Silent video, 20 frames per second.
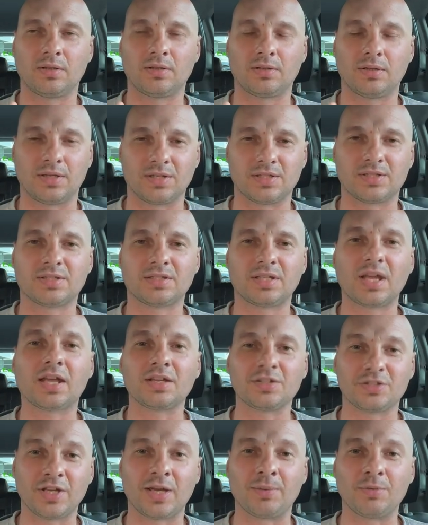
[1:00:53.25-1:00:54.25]
The
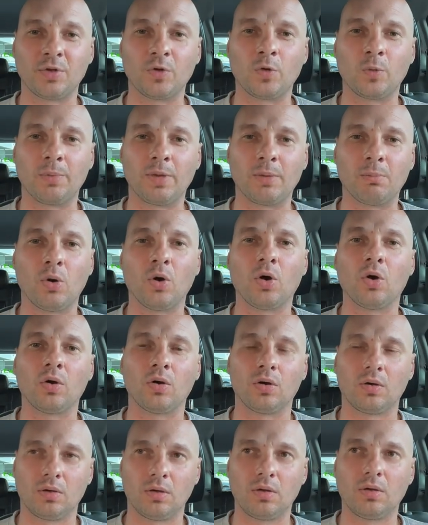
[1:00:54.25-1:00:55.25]
second time you will be more
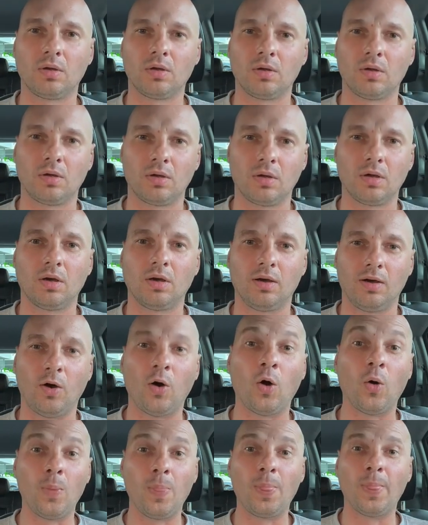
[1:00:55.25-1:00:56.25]

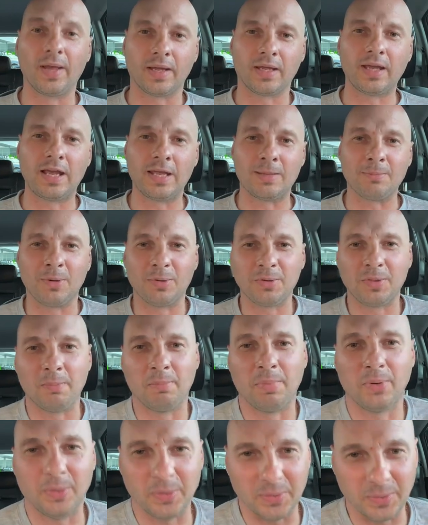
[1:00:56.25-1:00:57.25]
on the game, on the
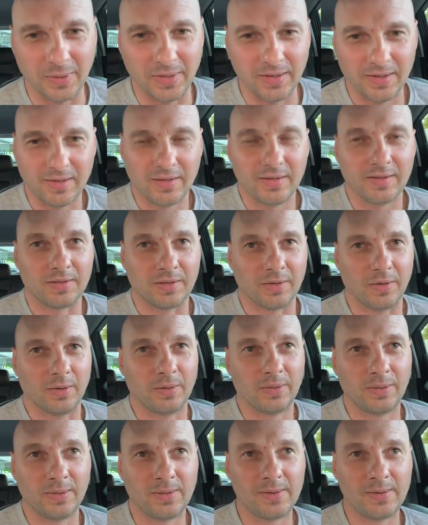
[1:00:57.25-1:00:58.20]
ball, you know.